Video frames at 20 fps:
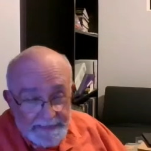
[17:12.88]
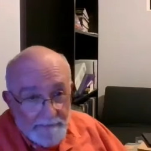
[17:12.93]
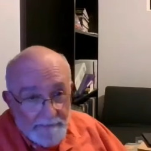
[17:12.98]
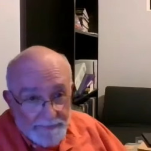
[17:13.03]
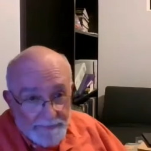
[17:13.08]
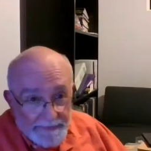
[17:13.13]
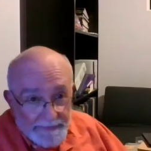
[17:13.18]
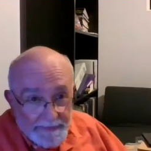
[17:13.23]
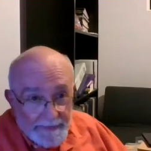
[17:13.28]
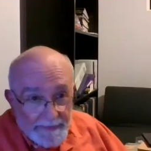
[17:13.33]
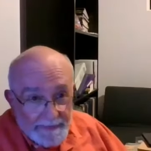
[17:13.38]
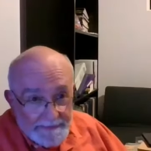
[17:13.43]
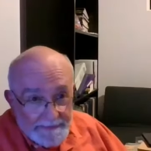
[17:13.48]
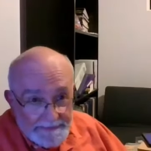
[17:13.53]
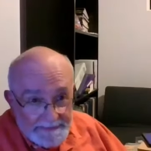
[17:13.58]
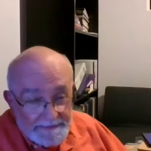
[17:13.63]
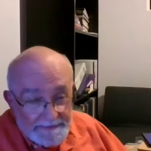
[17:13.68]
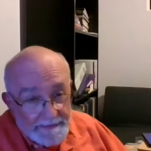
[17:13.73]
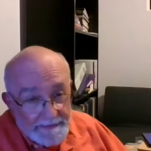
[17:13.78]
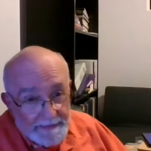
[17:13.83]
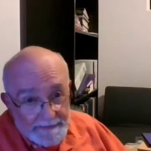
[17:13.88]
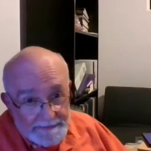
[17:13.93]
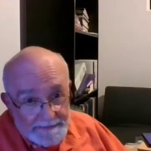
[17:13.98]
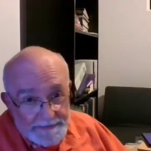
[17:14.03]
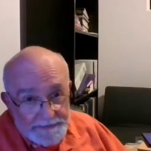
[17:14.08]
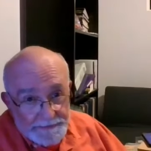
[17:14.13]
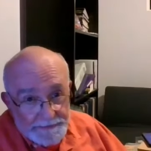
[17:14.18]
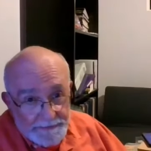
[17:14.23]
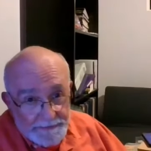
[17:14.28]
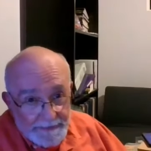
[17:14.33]
the same things in
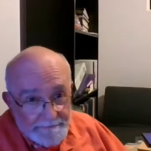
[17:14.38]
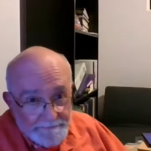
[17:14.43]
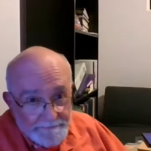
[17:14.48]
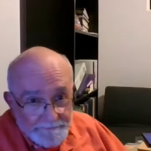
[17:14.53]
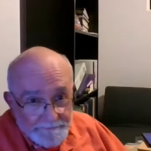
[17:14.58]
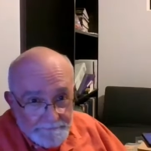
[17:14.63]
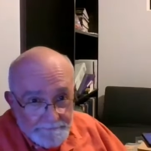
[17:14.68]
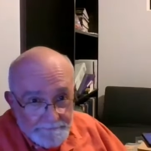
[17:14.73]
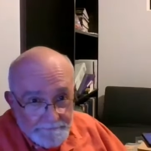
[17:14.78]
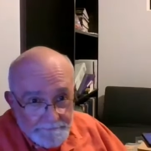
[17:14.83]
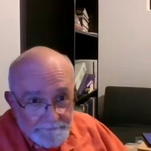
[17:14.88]
history.